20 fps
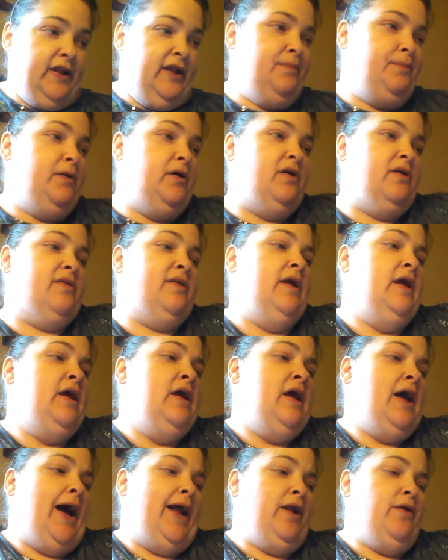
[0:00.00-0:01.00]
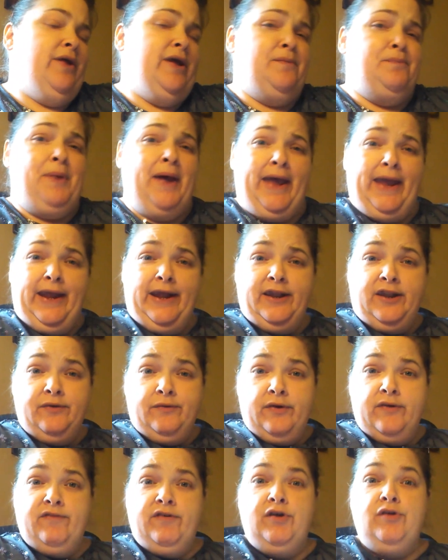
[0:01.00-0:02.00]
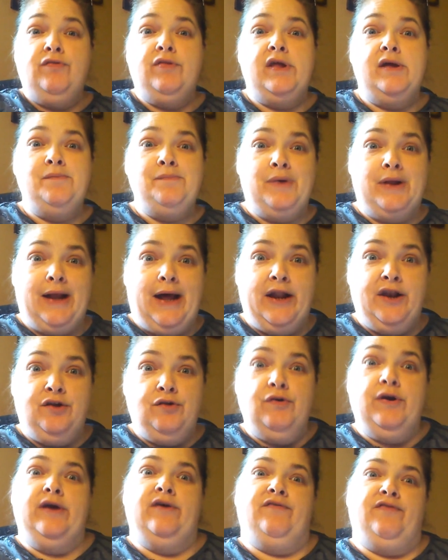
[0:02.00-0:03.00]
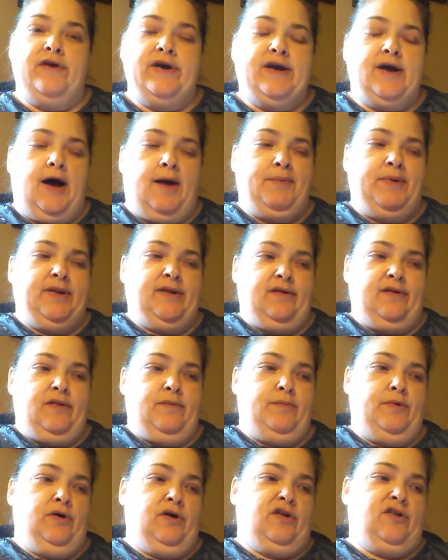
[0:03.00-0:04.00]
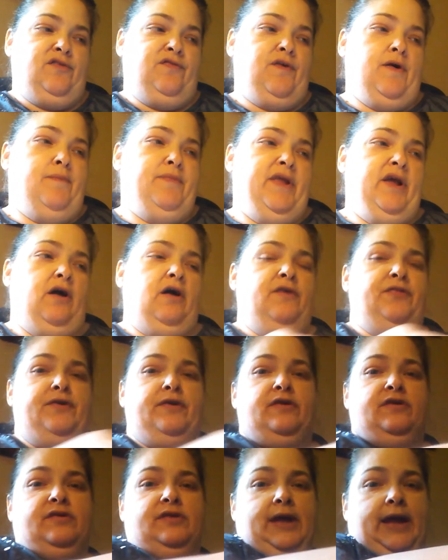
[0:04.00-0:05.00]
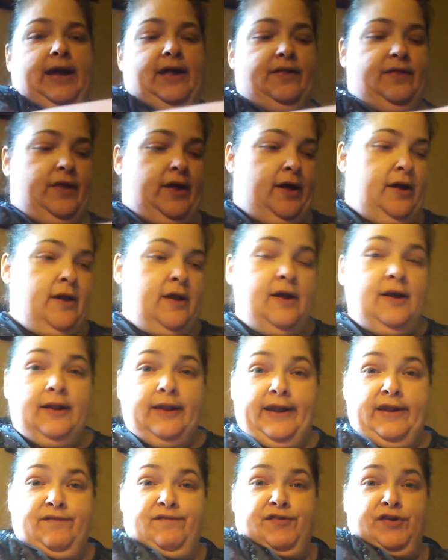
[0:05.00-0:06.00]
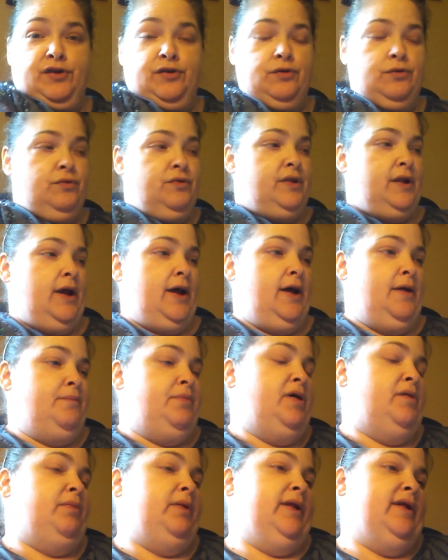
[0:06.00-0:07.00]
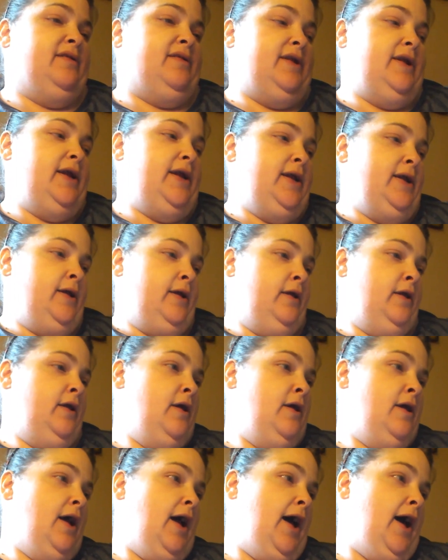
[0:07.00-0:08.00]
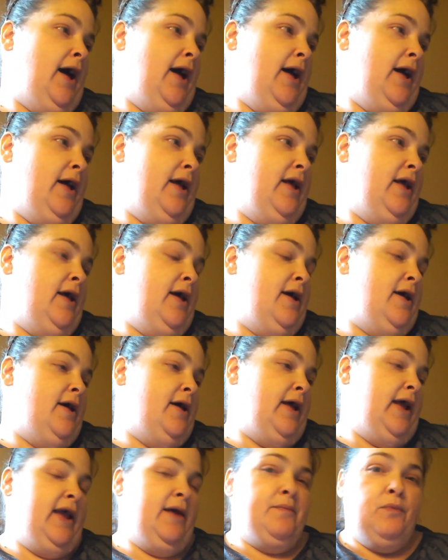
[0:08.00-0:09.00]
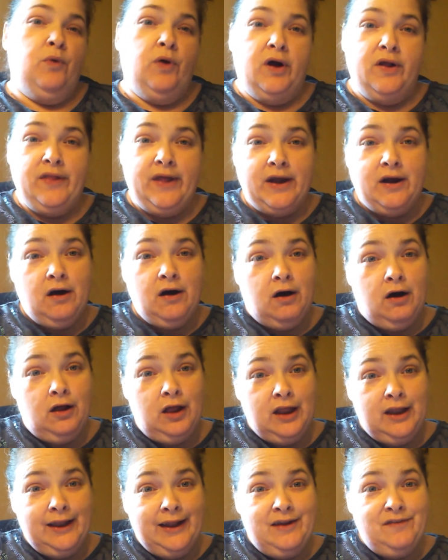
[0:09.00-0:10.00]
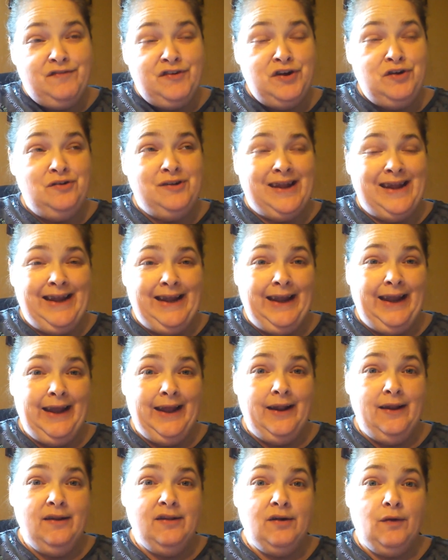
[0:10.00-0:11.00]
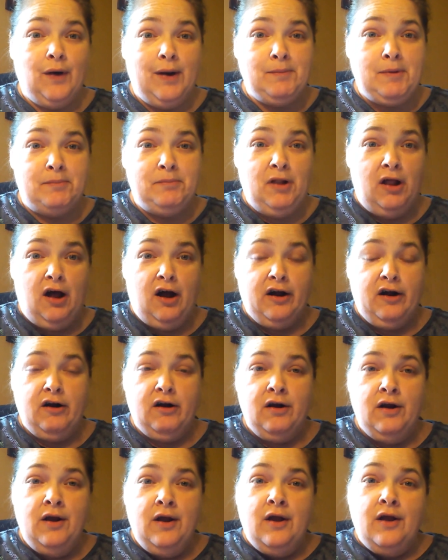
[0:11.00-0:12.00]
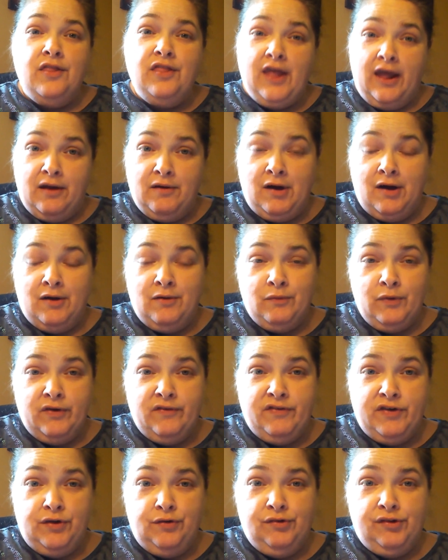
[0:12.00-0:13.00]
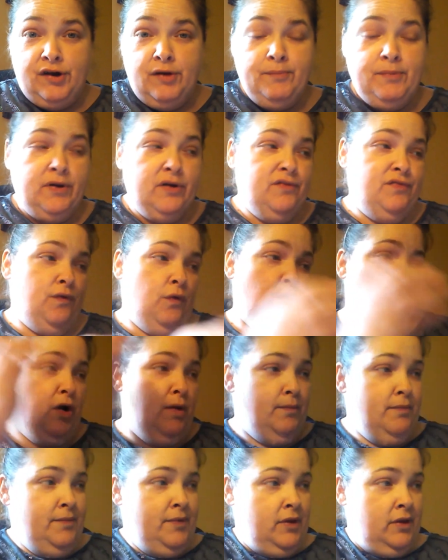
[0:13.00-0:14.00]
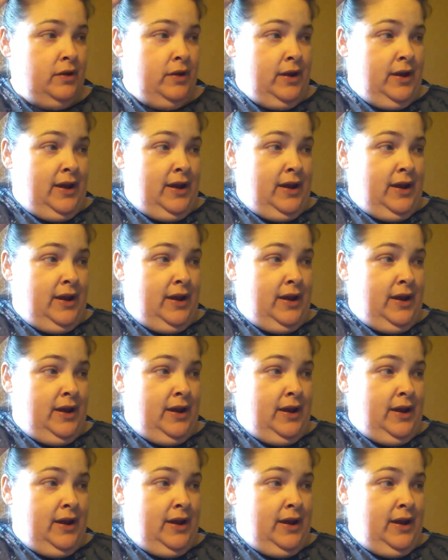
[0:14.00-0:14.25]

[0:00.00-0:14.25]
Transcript: These books, I don't get paid to review them, but I do get free copies of the books from the authors and the LitFuse publicity. I am what they call a LitFuse hen, so I'm a blogger that reviews their books for them.